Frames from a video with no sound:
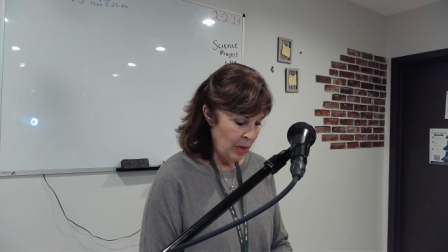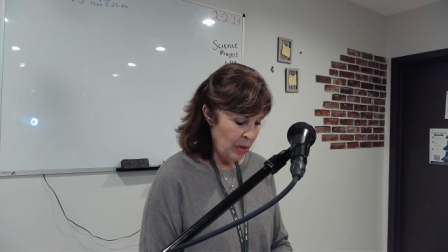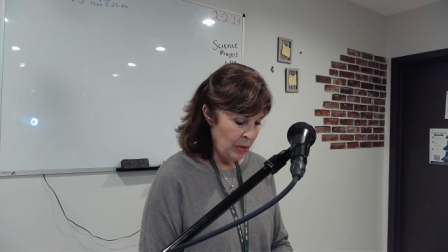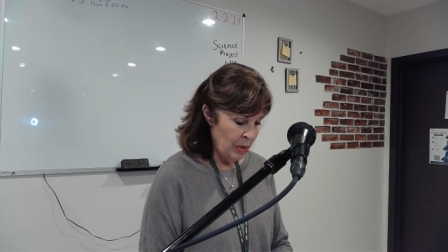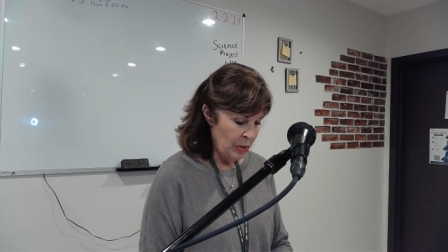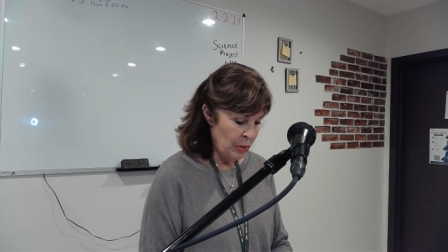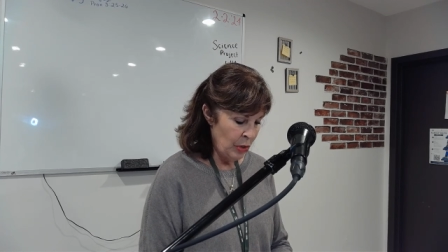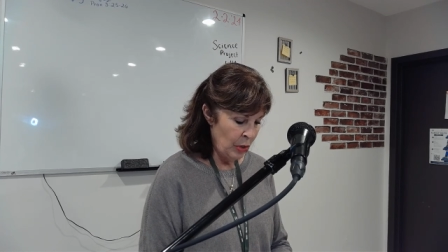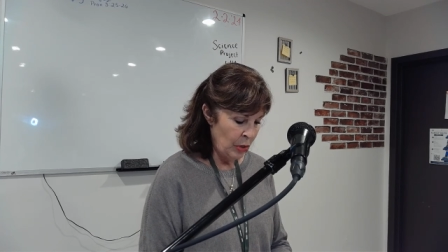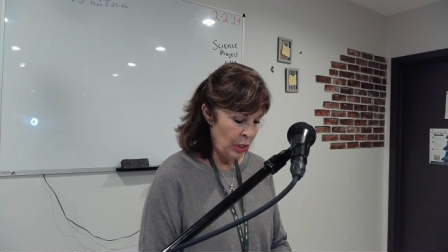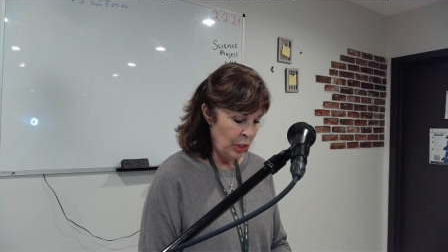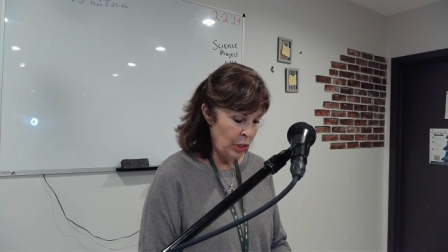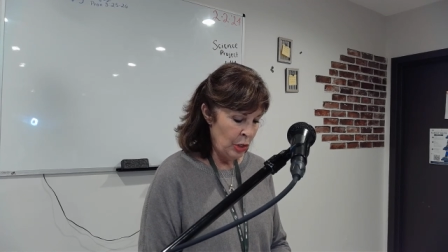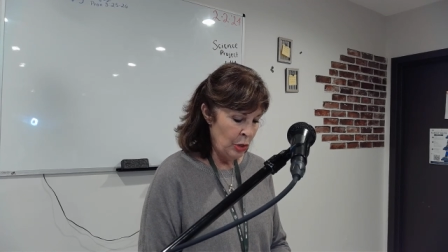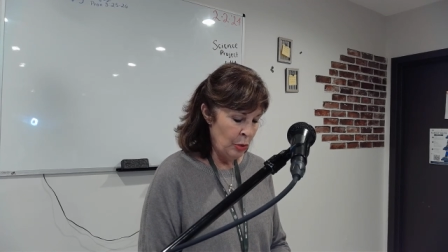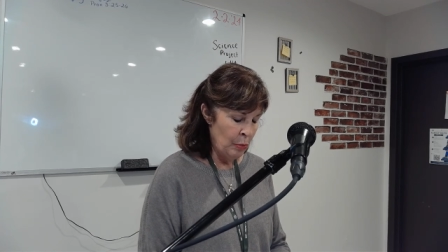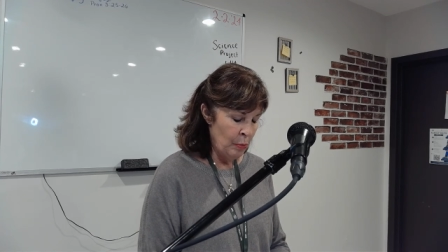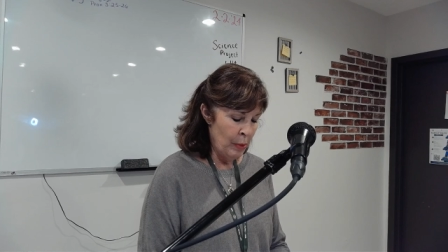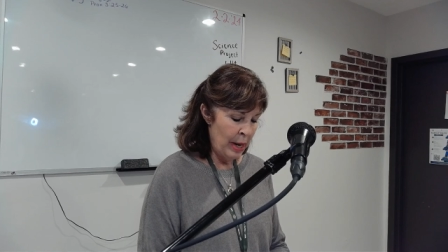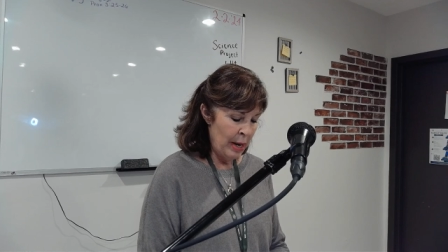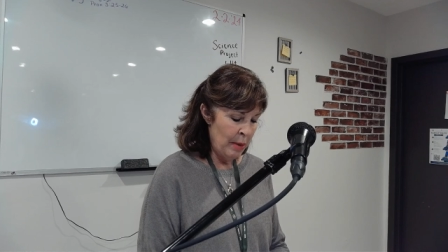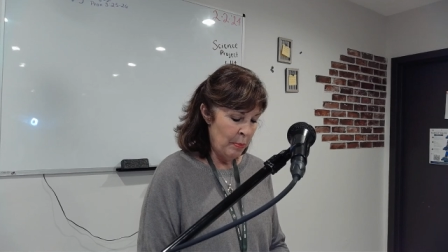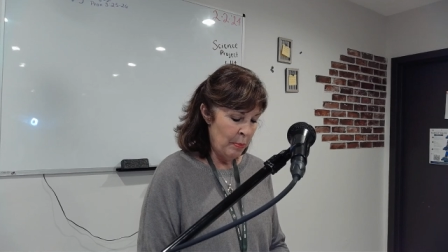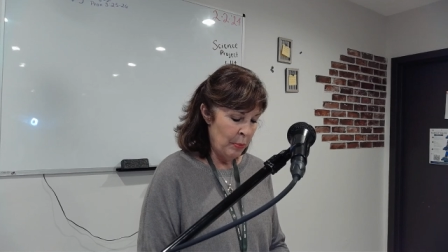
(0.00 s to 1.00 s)
so that you
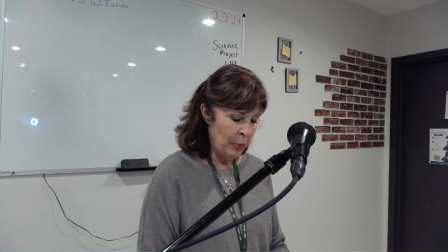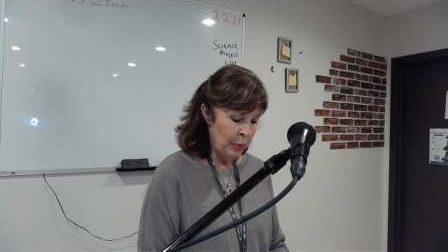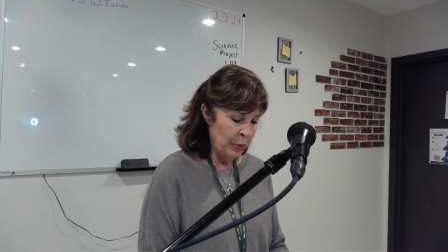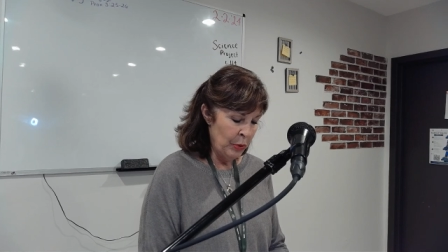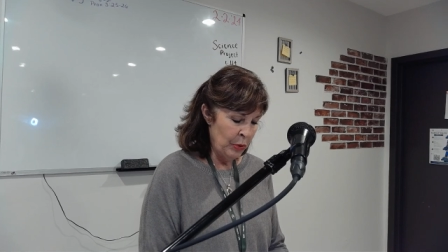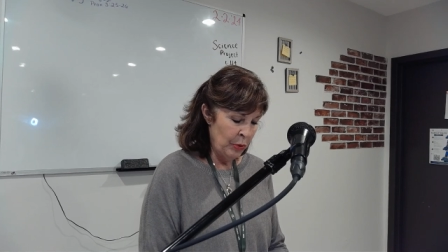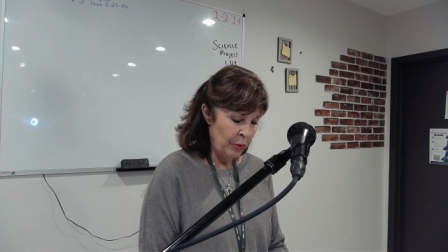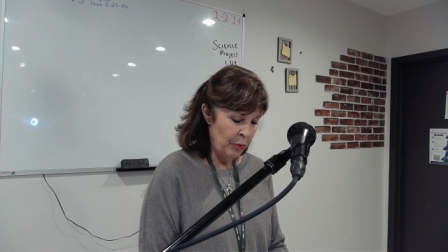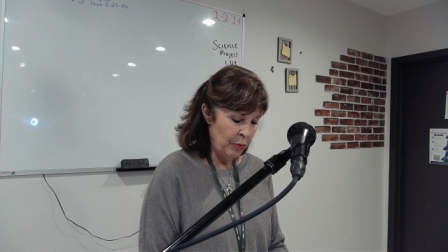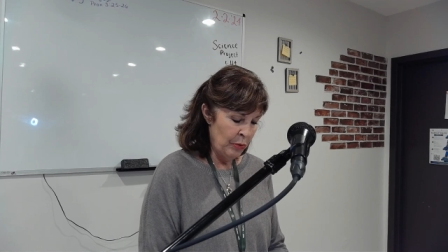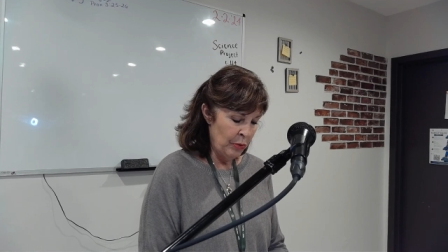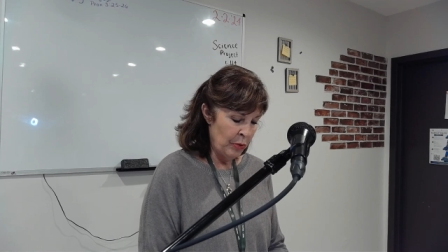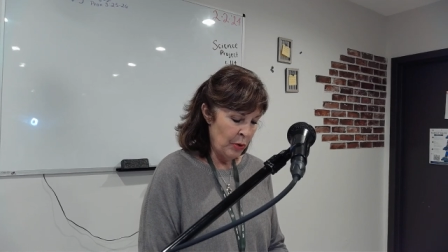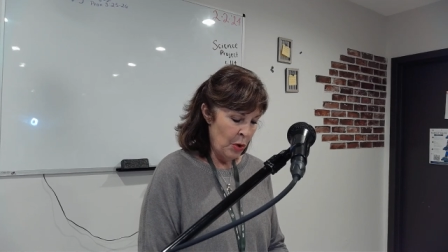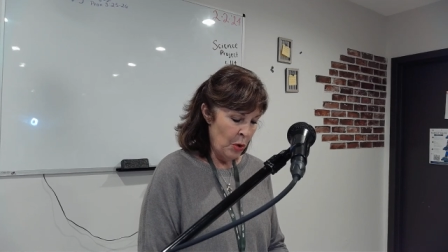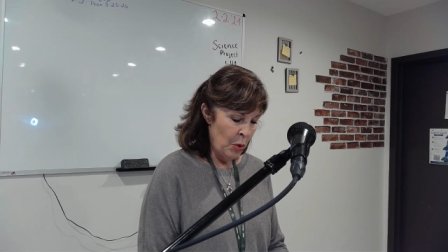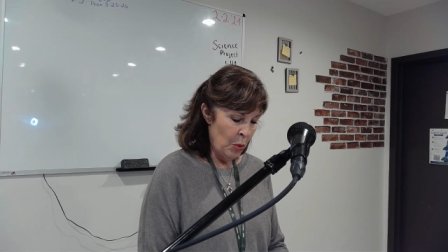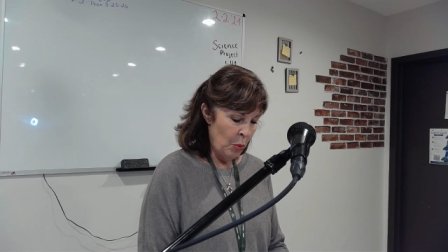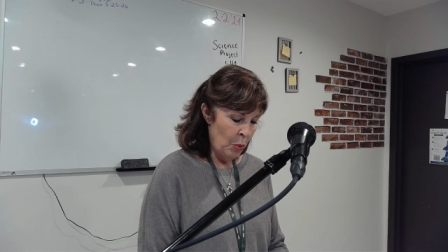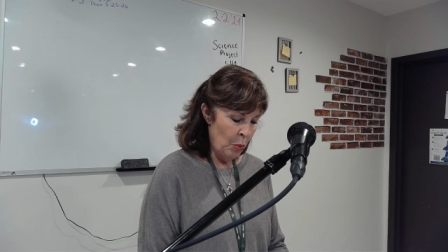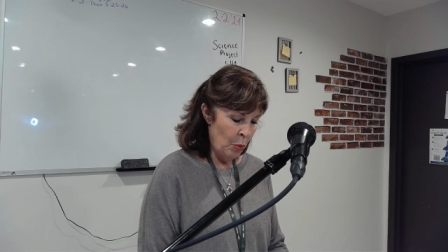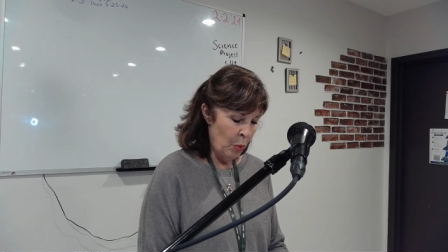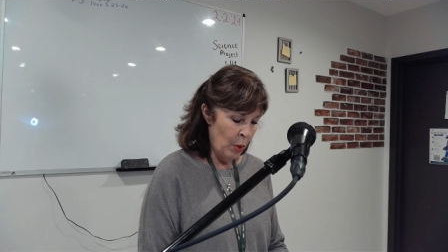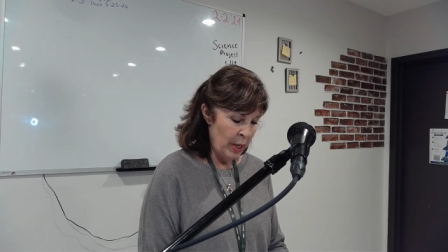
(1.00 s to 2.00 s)
may prove
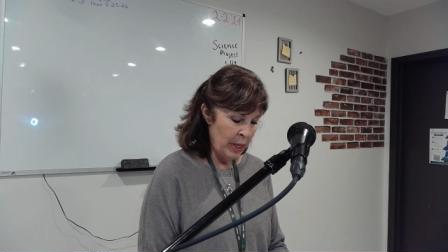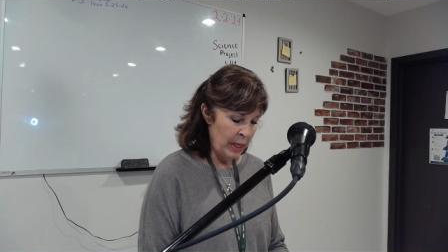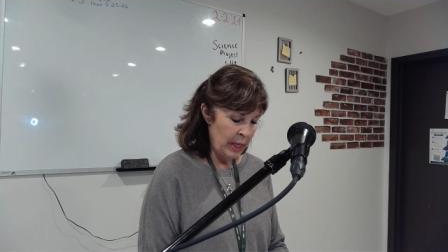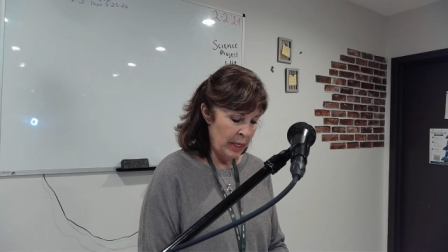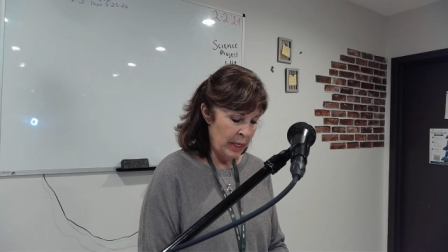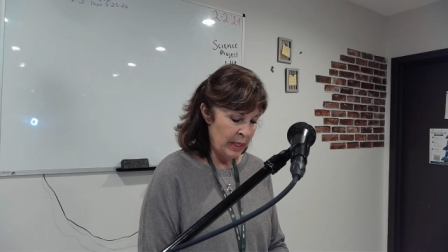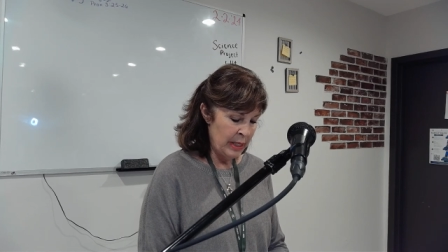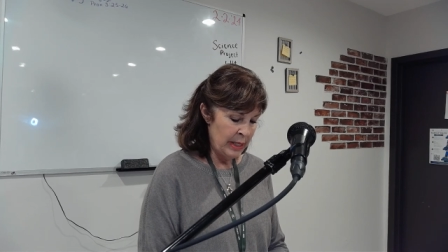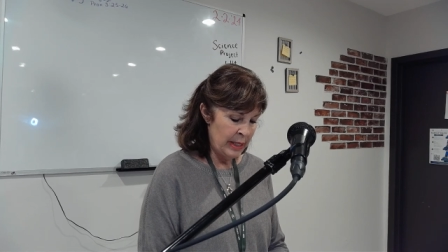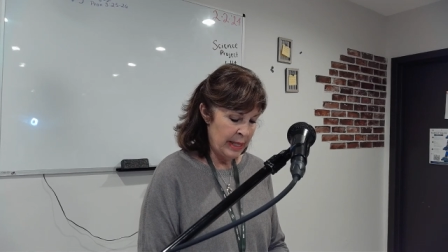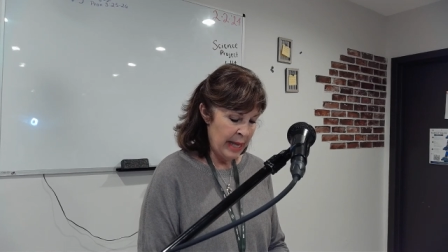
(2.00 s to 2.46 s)
what is